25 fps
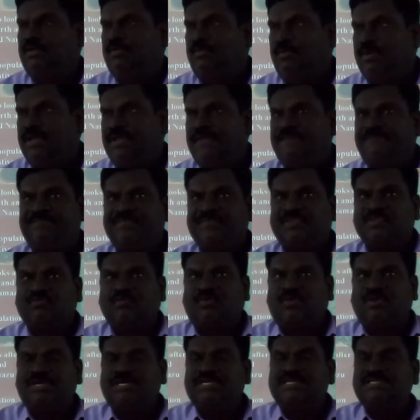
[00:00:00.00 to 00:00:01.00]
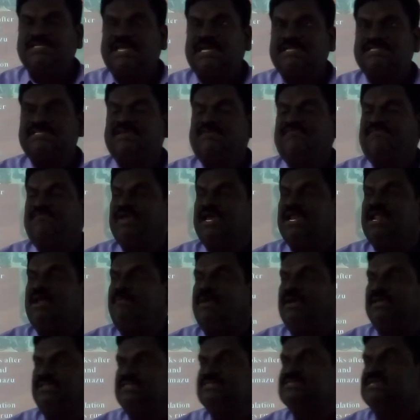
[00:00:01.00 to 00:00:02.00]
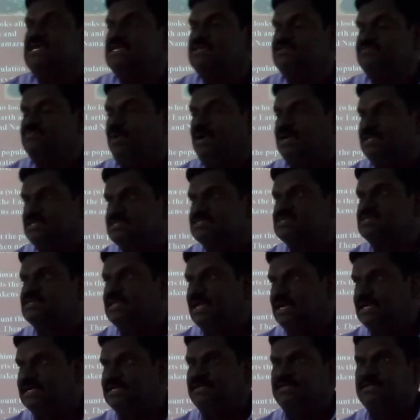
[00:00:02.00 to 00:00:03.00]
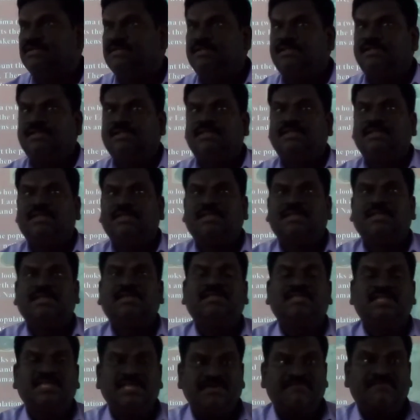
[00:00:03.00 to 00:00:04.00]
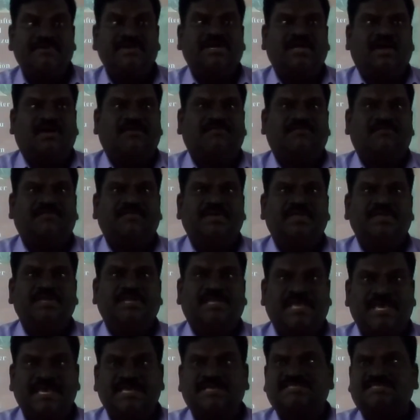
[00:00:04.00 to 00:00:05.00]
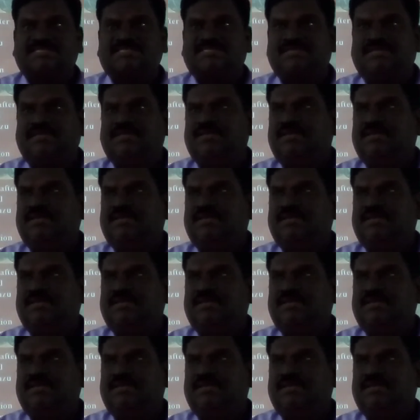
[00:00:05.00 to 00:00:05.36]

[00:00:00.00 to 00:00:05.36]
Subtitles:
Okay, so there is a fear among the seismologists that in the event of, in case,